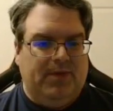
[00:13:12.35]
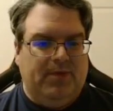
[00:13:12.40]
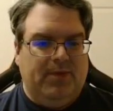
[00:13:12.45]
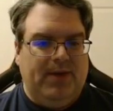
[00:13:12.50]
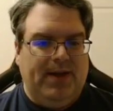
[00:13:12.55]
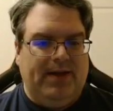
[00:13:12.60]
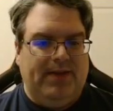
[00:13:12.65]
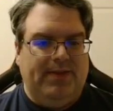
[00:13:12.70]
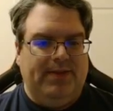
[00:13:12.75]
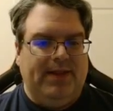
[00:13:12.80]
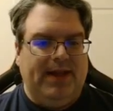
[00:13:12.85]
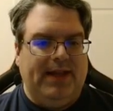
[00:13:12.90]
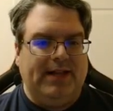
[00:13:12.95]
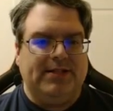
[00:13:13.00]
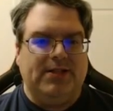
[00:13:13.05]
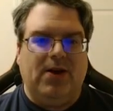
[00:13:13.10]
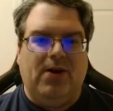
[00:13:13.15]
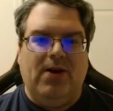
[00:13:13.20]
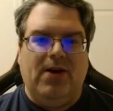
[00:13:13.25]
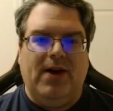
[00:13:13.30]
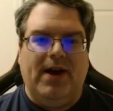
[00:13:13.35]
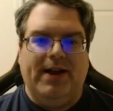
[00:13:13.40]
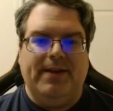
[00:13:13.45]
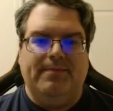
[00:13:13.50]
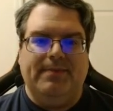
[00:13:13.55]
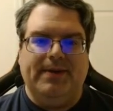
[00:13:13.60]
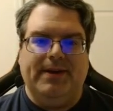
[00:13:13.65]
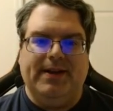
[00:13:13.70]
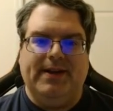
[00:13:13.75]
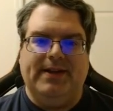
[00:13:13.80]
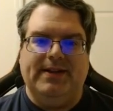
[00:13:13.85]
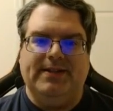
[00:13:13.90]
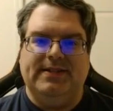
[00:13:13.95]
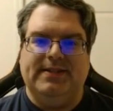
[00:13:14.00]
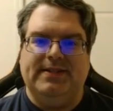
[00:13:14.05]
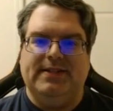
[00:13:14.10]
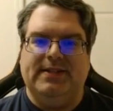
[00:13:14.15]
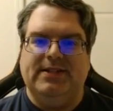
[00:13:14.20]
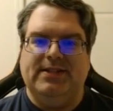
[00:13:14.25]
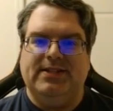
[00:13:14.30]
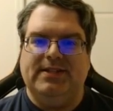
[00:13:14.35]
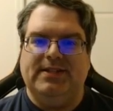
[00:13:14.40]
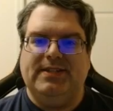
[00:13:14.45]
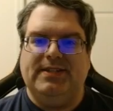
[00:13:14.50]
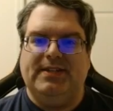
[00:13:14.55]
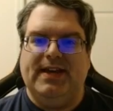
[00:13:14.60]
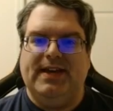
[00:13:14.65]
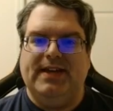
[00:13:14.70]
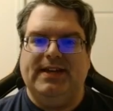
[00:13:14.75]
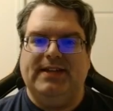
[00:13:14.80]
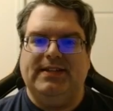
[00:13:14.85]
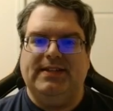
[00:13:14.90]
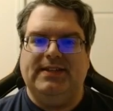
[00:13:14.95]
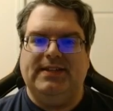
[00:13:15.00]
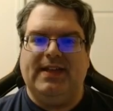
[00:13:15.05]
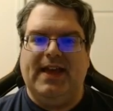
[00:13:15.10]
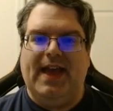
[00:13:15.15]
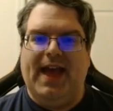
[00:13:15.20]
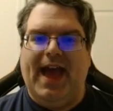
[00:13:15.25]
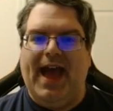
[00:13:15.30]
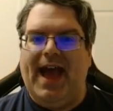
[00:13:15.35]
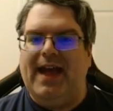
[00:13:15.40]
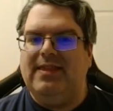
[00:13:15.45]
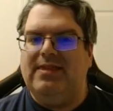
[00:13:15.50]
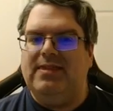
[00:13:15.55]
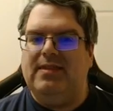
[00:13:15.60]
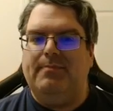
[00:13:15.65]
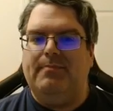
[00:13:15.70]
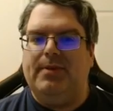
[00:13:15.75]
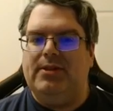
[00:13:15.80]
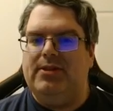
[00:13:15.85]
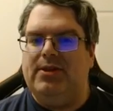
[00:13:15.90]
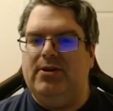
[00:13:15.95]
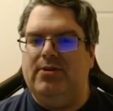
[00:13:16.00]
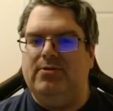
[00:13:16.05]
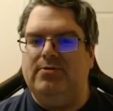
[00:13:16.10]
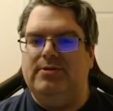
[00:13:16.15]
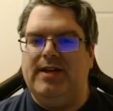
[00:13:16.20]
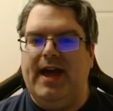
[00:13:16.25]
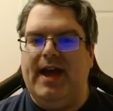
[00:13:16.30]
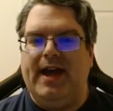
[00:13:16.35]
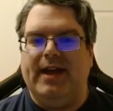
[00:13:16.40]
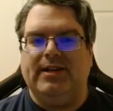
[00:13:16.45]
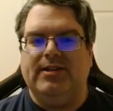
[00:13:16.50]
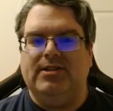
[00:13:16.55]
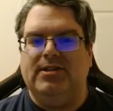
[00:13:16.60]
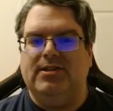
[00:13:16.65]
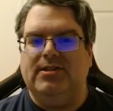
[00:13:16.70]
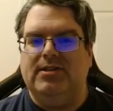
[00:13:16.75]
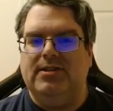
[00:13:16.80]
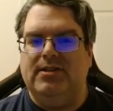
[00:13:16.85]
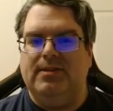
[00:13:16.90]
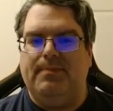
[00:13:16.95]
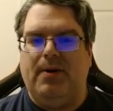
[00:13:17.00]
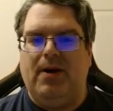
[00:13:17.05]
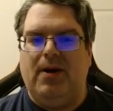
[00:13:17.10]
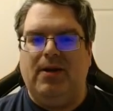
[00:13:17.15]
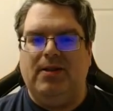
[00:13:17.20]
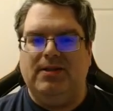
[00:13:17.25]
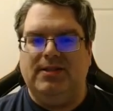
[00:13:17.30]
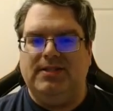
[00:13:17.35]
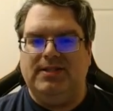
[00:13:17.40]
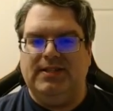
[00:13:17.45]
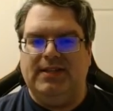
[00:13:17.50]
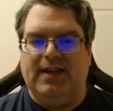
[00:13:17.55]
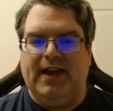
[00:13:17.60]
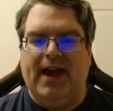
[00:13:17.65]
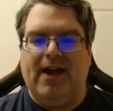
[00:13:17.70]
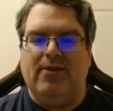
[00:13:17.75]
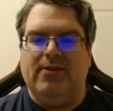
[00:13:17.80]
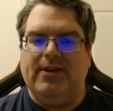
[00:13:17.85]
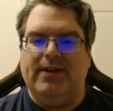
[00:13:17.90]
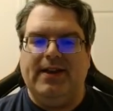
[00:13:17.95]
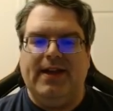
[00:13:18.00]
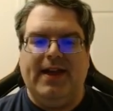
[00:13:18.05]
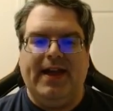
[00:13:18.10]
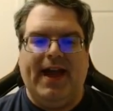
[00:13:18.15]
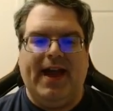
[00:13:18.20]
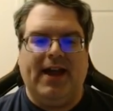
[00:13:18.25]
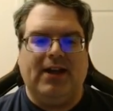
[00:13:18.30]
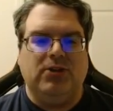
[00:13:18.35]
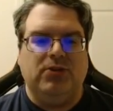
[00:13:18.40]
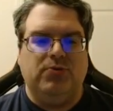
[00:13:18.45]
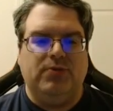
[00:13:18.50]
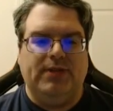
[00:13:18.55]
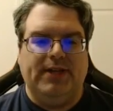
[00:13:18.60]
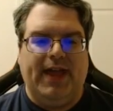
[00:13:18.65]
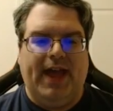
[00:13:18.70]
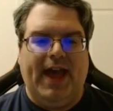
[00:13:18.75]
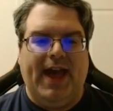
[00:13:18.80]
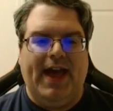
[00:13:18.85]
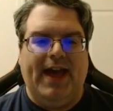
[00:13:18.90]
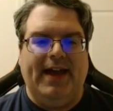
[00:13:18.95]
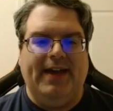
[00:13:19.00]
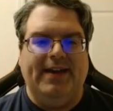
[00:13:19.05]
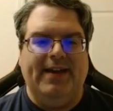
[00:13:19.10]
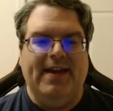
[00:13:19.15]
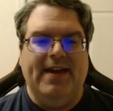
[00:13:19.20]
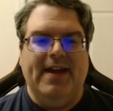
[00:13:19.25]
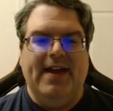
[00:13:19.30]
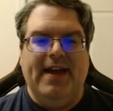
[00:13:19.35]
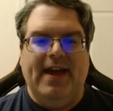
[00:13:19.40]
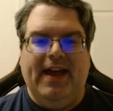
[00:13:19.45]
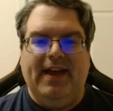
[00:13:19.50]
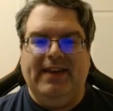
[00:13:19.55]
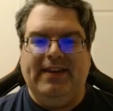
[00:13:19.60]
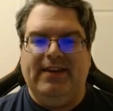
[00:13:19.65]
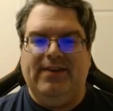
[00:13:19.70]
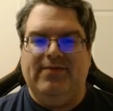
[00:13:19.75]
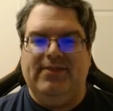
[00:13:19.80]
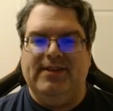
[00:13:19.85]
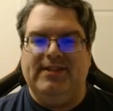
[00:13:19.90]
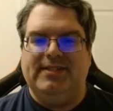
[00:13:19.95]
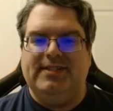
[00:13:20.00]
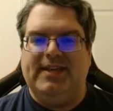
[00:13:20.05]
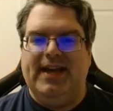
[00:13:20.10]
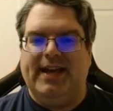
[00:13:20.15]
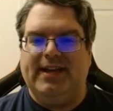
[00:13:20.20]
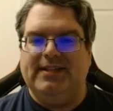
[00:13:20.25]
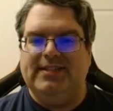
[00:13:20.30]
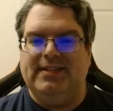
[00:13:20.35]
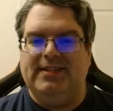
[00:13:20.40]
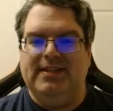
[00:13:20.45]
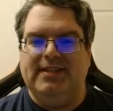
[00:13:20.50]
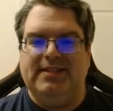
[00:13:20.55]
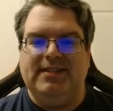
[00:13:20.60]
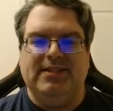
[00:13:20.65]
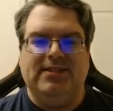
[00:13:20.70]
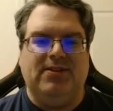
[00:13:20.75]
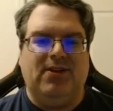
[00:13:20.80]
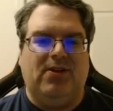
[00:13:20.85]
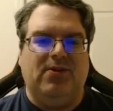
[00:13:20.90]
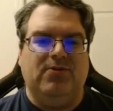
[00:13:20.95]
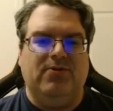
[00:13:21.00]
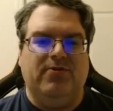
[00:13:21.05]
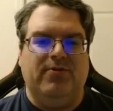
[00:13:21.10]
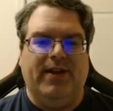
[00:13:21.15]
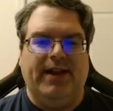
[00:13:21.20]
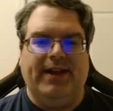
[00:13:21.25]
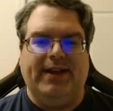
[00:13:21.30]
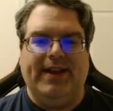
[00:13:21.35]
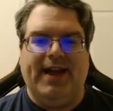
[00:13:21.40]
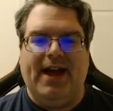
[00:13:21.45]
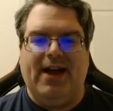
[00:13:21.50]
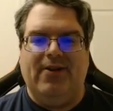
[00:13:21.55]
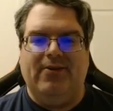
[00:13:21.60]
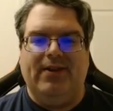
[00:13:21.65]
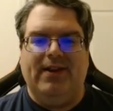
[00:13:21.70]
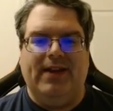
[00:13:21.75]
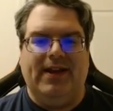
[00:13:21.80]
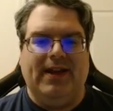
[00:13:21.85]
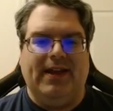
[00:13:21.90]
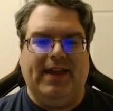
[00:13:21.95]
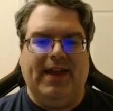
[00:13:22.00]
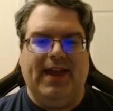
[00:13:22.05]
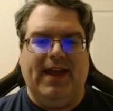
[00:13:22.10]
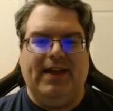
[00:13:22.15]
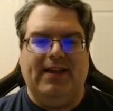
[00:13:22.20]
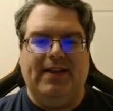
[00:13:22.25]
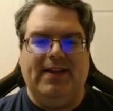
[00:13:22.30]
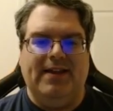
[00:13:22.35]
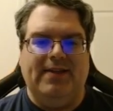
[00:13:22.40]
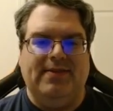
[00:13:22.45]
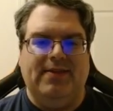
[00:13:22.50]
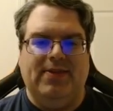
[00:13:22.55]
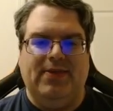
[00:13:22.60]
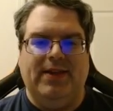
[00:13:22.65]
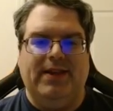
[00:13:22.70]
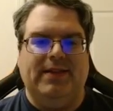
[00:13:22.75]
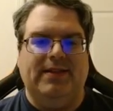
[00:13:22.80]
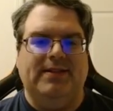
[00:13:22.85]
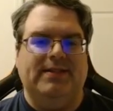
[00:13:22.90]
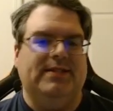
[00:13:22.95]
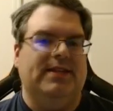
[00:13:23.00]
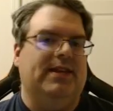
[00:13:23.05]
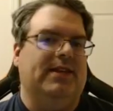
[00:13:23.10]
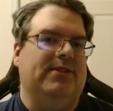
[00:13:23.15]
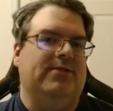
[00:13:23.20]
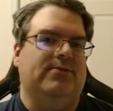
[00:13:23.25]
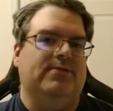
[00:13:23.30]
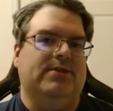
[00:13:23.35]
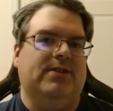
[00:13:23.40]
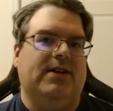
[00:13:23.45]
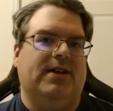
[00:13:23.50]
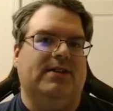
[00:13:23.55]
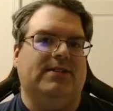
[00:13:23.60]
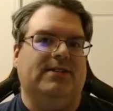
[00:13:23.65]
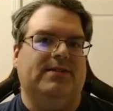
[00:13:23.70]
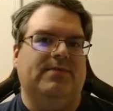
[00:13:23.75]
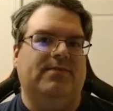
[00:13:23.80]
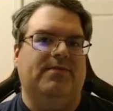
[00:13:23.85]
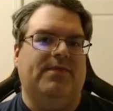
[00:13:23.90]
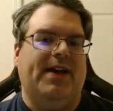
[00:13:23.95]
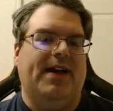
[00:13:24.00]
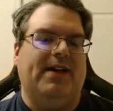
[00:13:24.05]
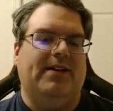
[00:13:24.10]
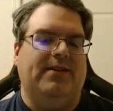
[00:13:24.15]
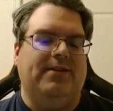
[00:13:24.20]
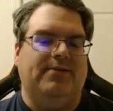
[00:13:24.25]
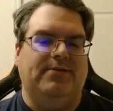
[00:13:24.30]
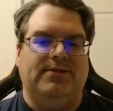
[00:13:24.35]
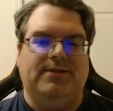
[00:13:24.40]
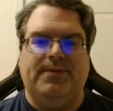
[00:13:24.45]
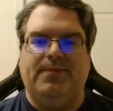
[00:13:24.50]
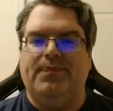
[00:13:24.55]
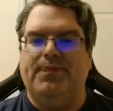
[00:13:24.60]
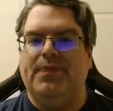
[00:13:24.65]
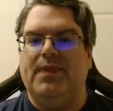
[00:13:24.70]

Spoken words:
Well, that's odd because it just says add the below text to the policy. How can I actually add any of this text? This is all grayed out and I can't hit the thing to say use custom values.